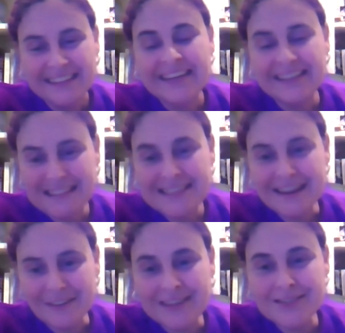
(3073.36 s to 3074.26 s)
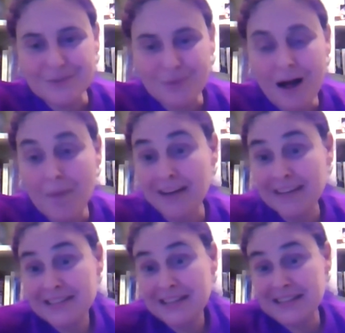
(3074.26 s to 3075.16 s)
in these areas as well. I mean,
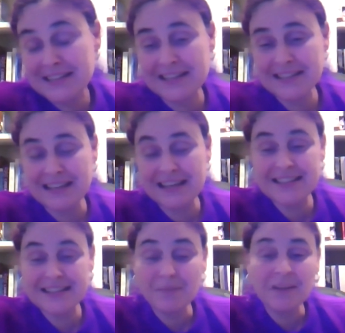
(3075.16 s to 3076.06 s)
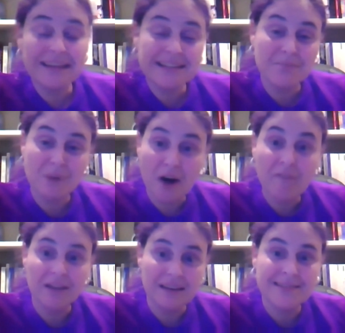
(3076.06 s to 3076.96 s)
it's something that's
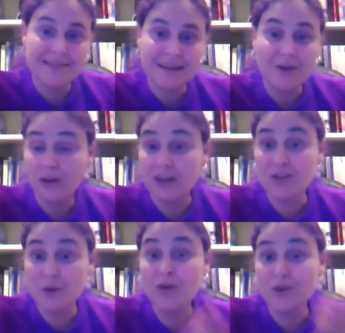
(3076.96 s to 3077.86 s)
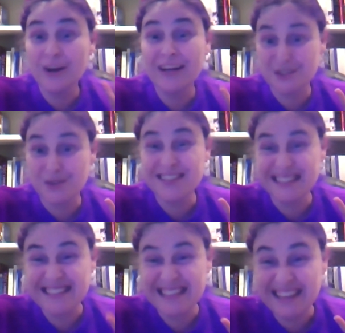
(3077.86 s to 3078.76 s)
marvelous that you can do when you're an
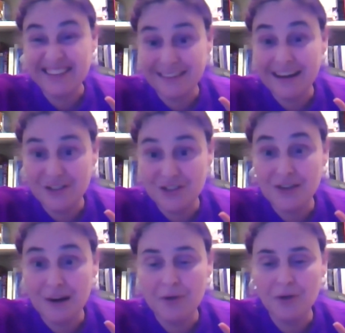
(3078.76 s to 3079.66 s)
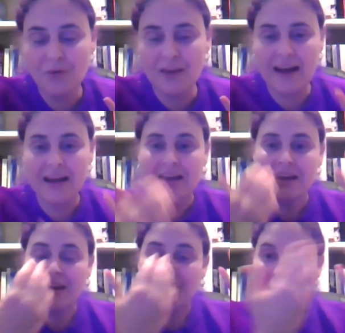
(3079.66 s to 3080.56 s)
associate dean at GW, that
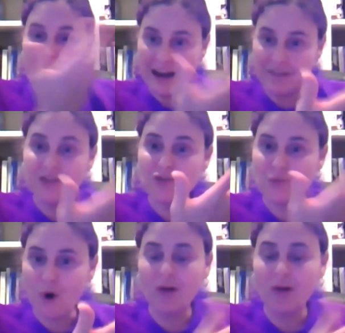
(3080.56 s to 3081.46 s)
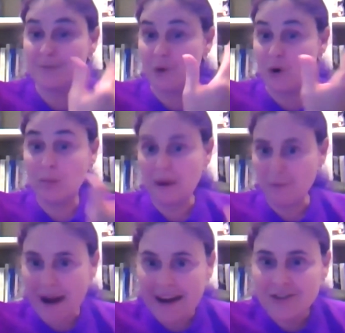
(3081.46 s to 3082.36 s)
I have this role as program
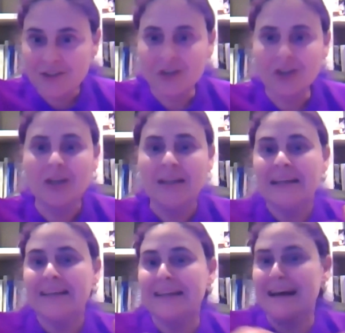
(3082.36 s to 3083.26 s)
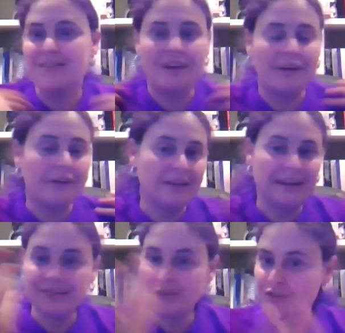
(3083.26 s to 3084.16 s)
director that's very
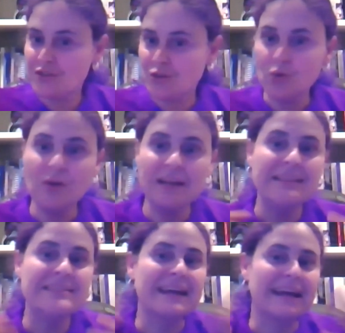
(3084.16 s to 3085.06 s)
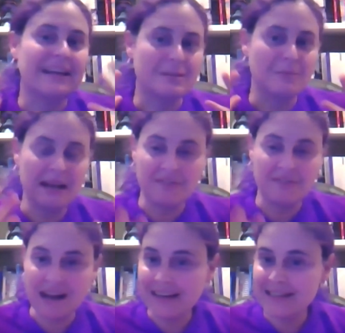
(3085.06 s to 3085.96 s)
connected to students and academic
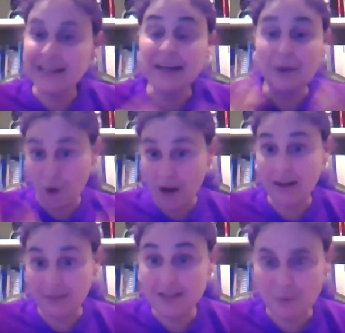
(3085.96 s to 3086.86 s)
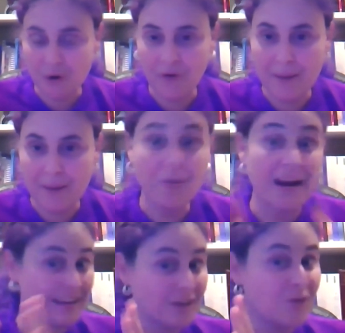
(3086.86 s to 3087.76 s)
advising and running this program, but
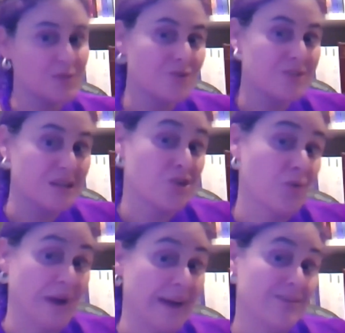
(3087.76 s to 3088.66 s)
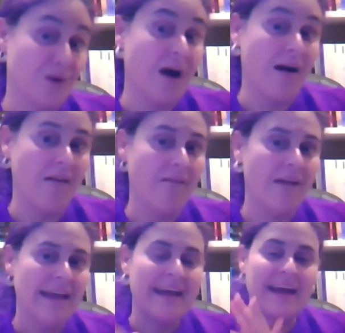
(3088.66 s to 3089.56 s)
I can also teach and write as well.
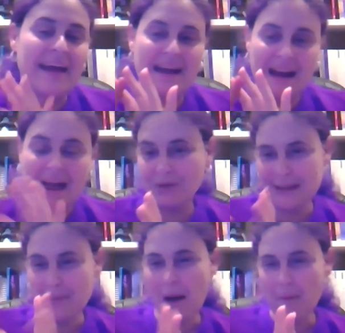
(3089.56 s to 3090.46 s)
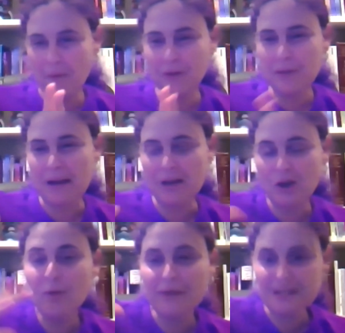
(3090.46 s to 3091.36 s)
And I would say probably my
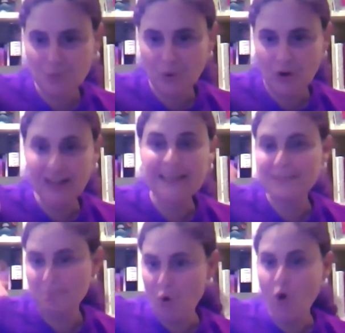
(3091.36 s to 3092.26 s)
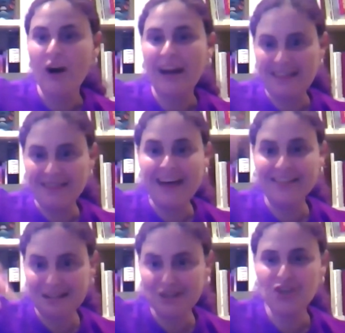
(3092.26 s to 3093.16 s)
human rights work is more in that
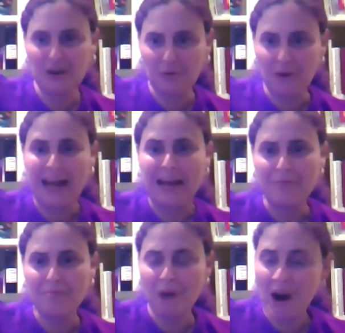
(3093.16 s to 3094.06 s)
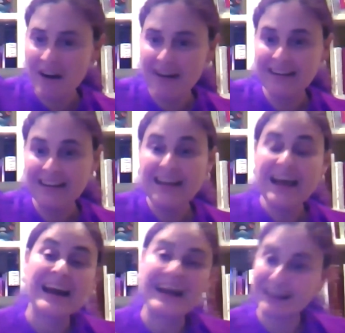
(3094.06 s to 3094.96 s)
teaching and writing part.
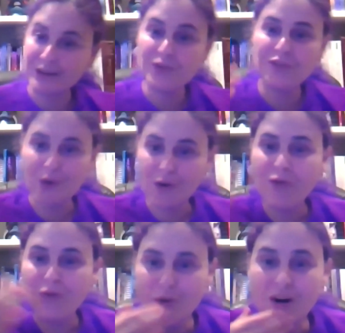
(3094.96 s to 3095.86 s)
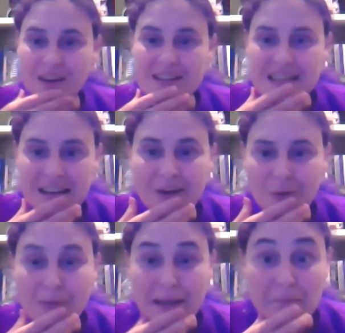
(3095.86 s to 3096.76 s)
And I can also continue
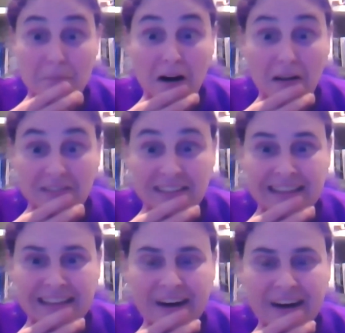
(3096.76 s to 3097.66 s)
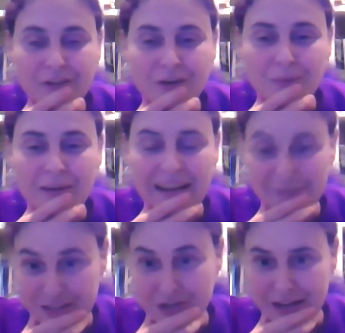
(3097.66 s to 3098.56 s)
being involved in the area of
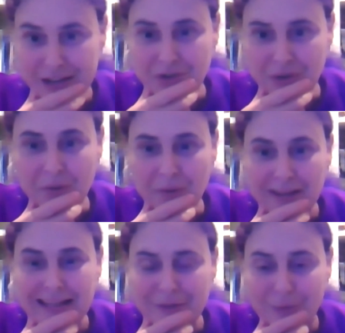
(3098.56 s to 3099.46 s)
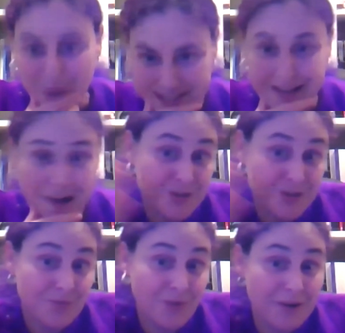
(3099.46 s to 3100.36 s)
international human rights law, which
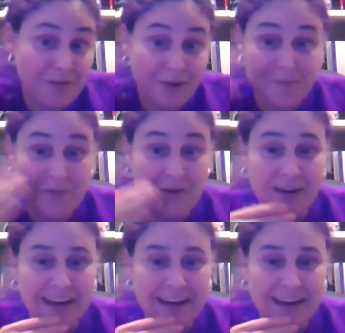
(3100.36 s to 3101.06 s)
is wonderful. You know,